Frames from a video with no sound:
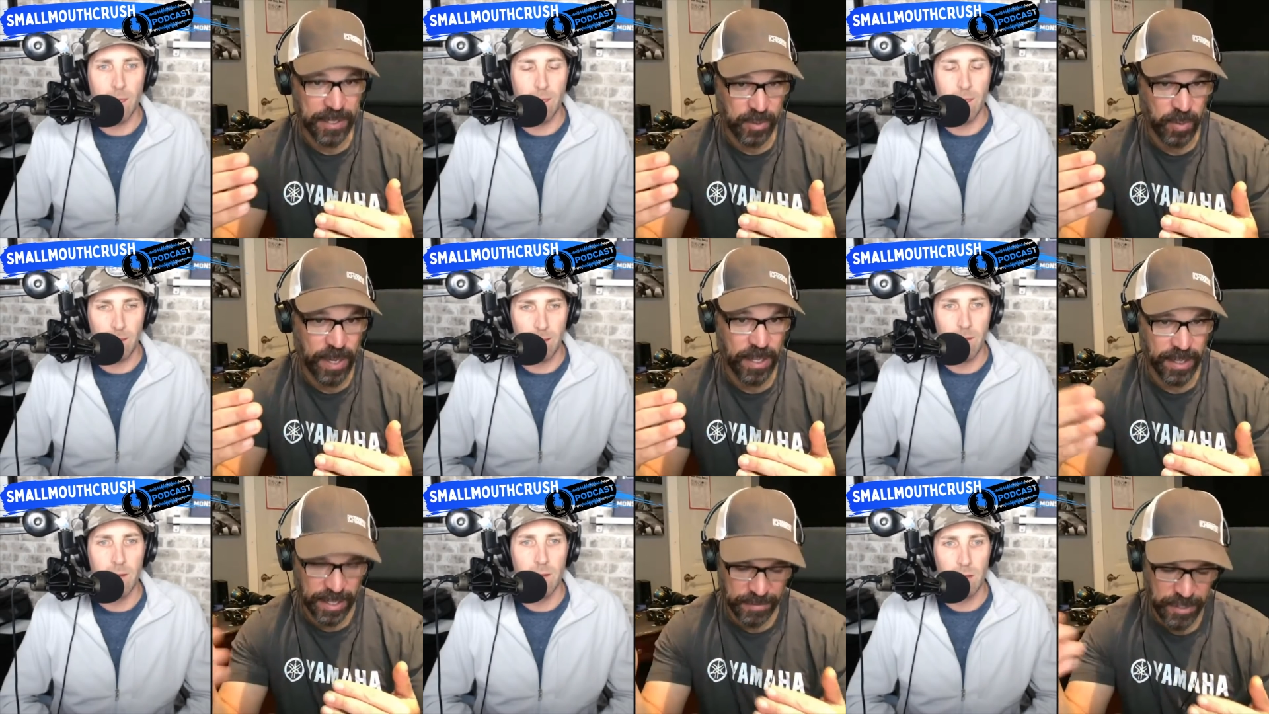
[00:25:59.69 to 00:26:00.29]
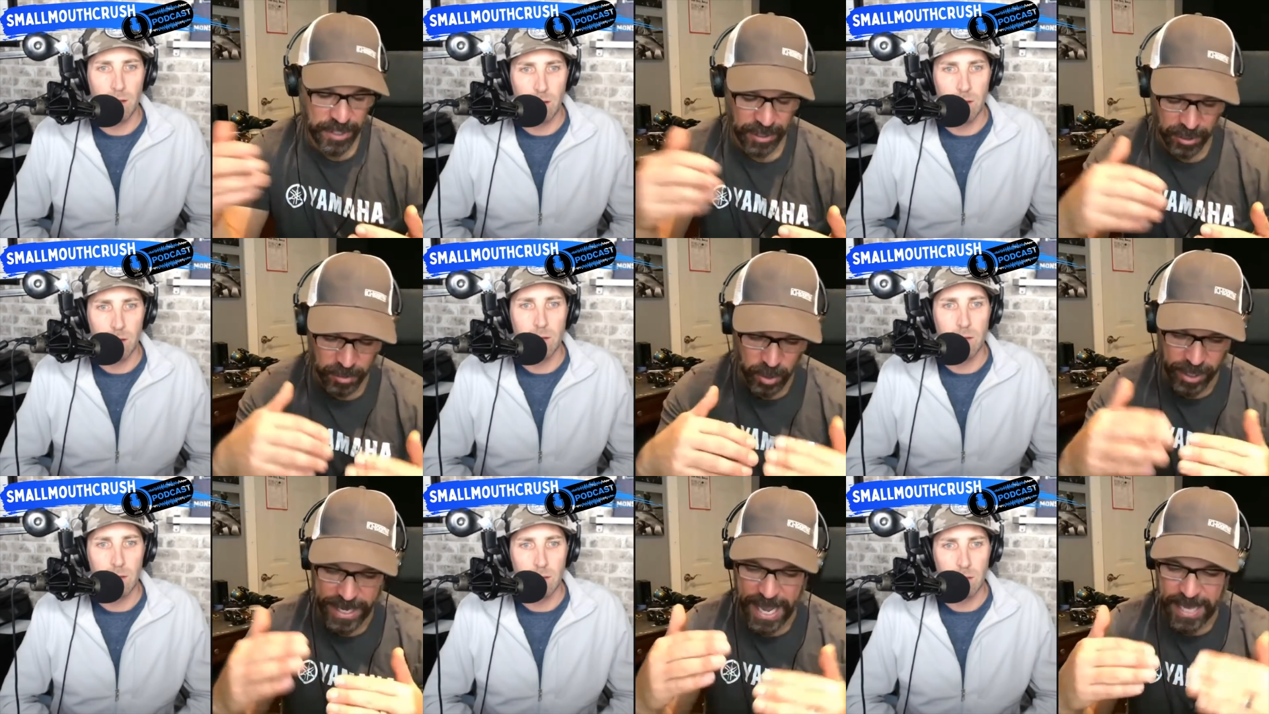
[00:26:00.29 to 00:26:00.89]
Speaker 1: as mm-hmm. well. It gives you a little
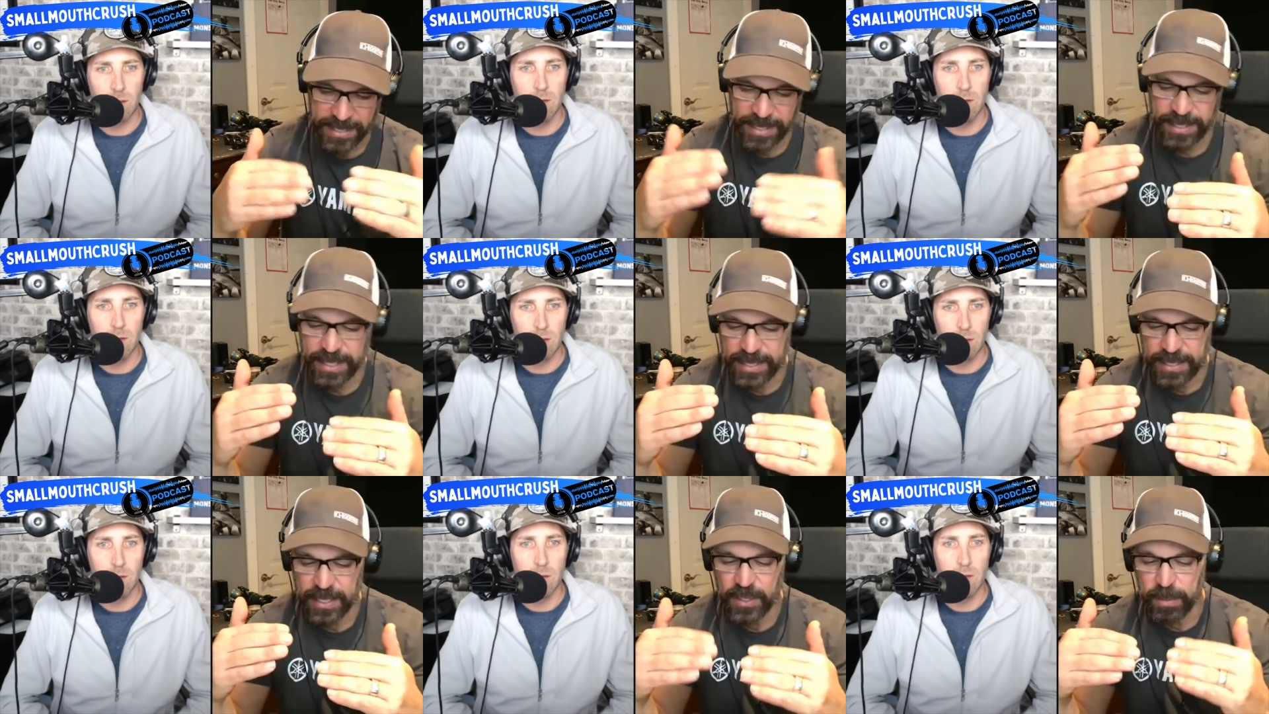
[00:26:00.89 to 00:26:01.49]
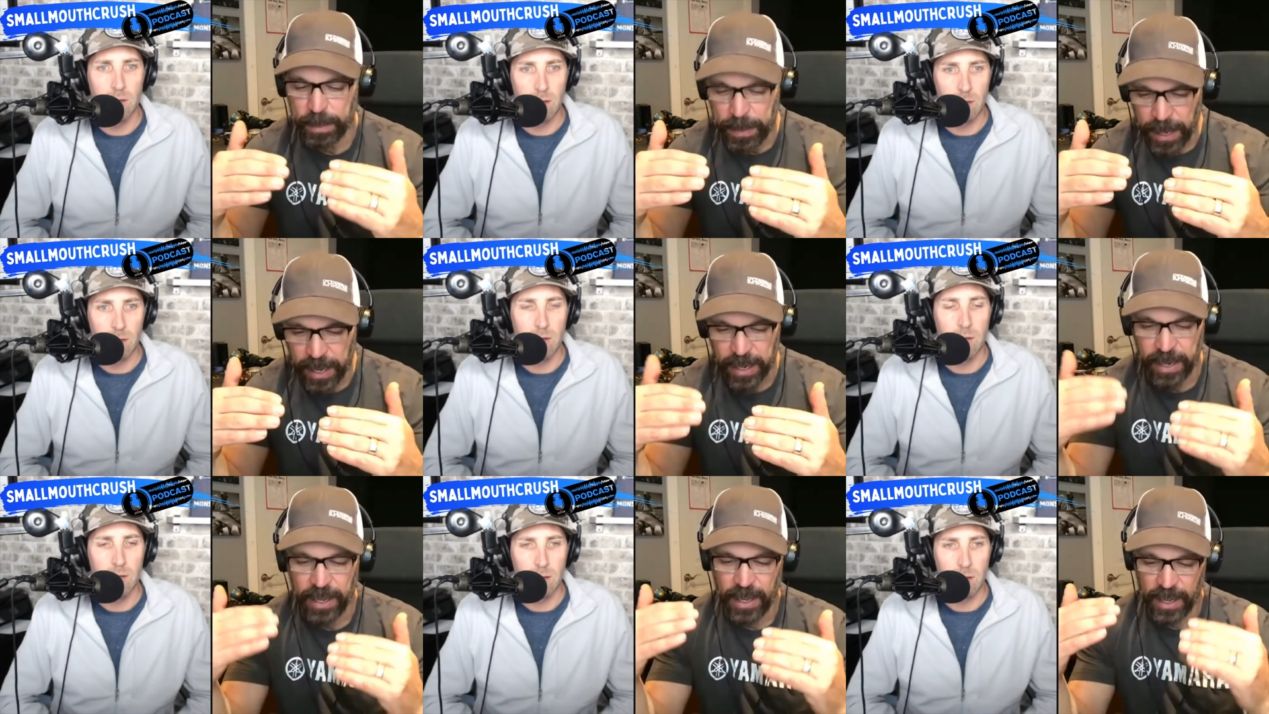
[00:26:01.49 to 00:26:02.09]
more casting distance,
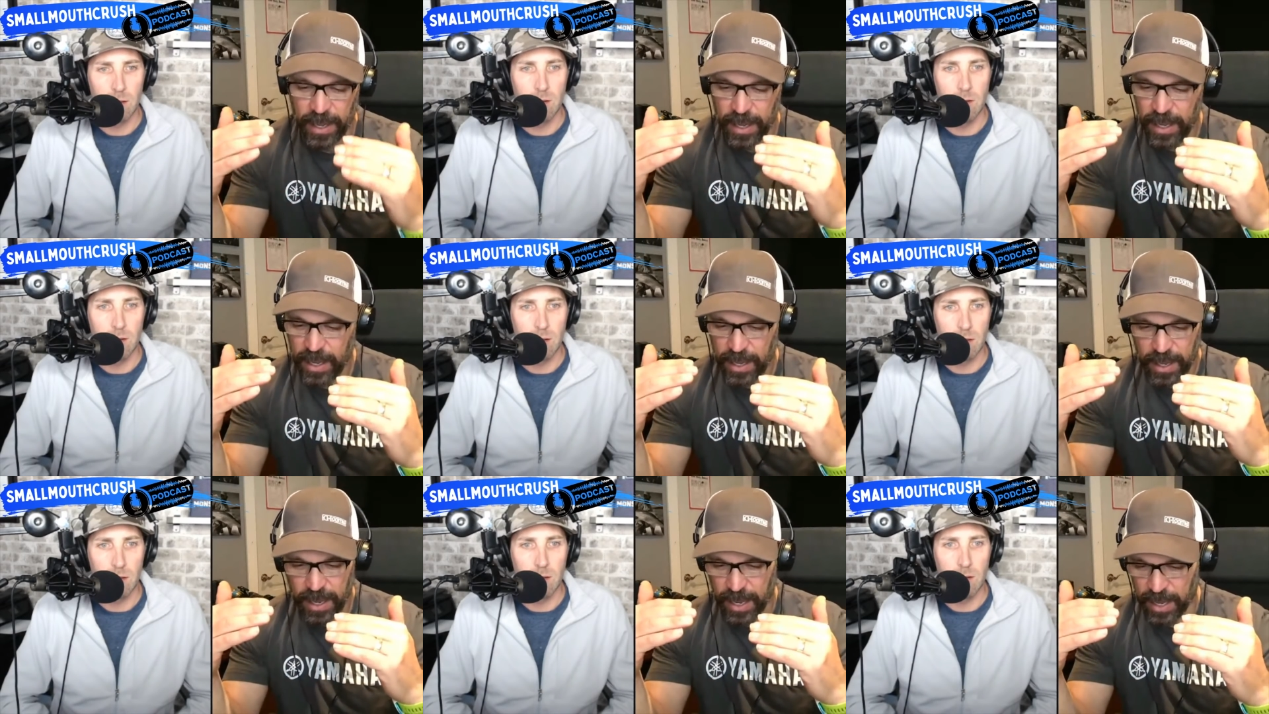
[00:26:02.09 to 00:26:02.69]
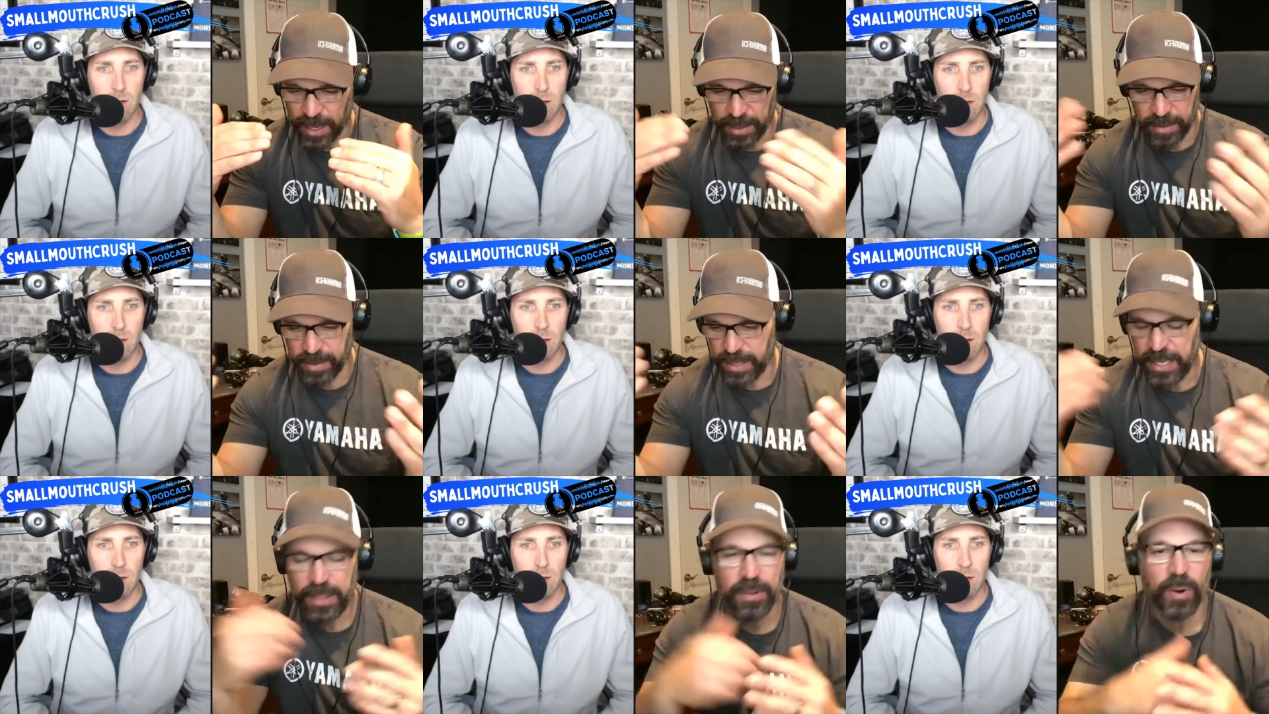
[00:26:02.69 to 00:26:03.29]
but uh,
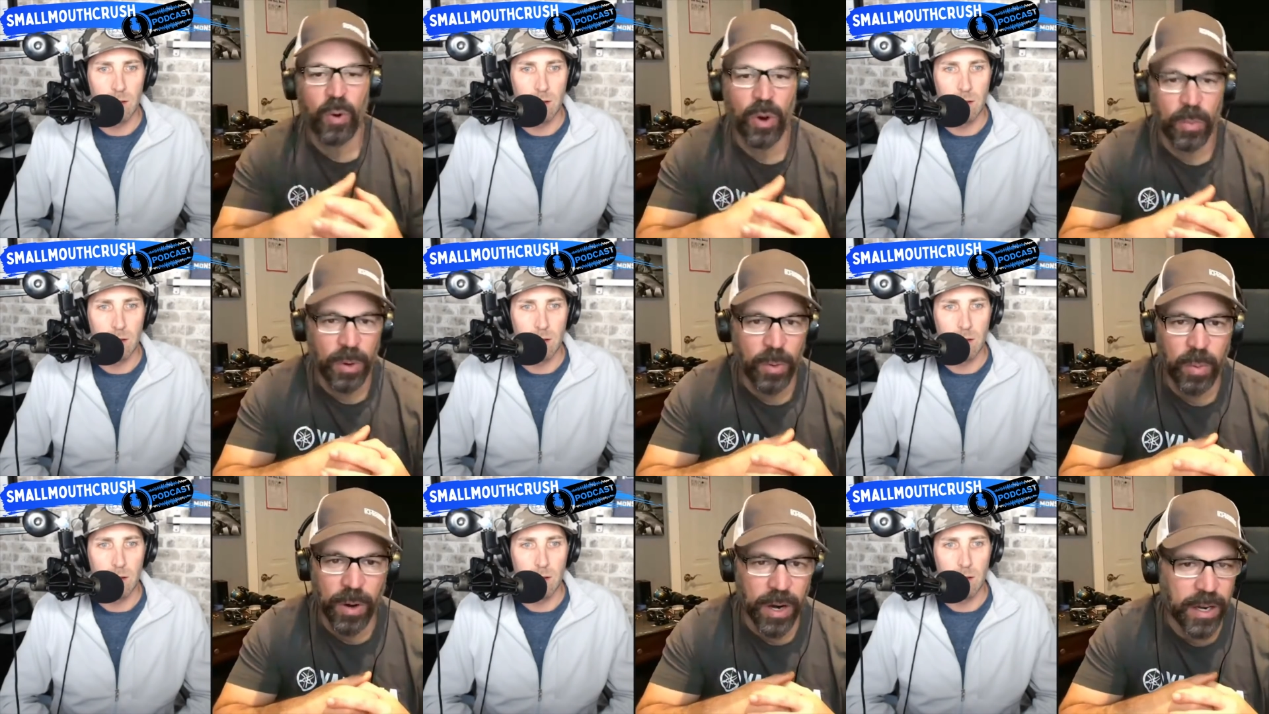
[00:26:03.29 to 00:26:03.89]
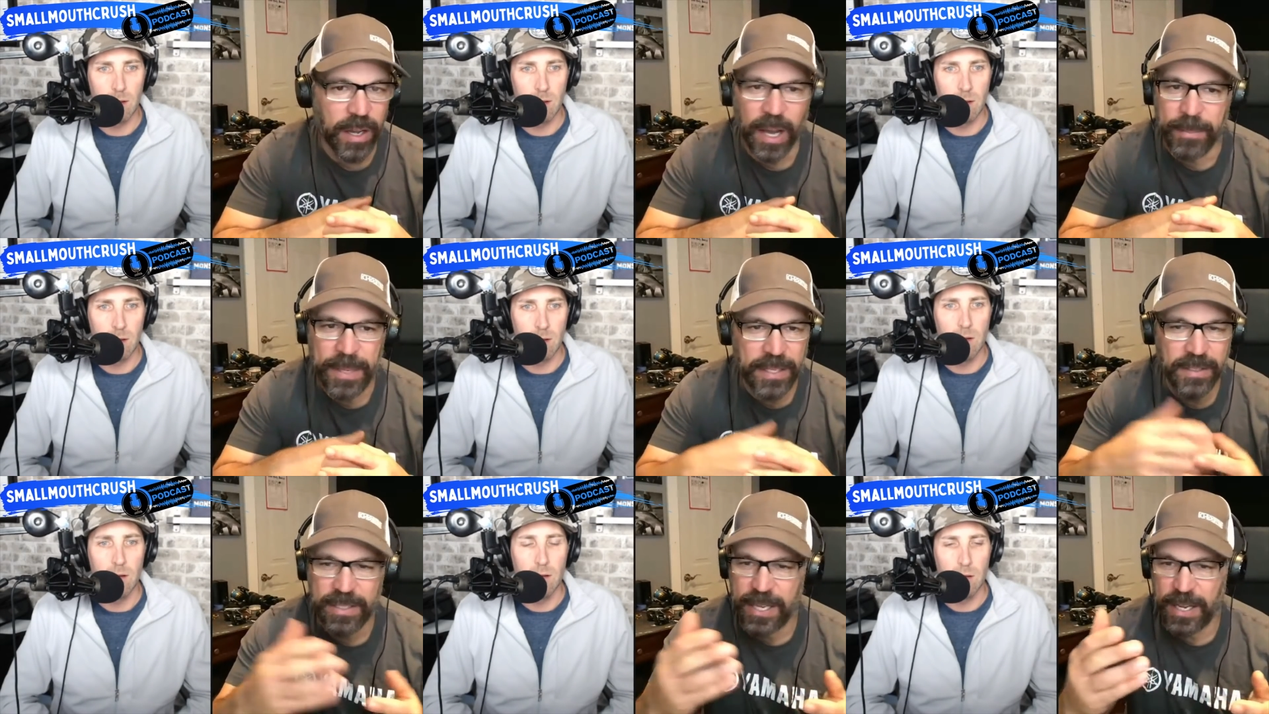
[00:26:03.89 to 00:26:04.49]
either or will work. I mean,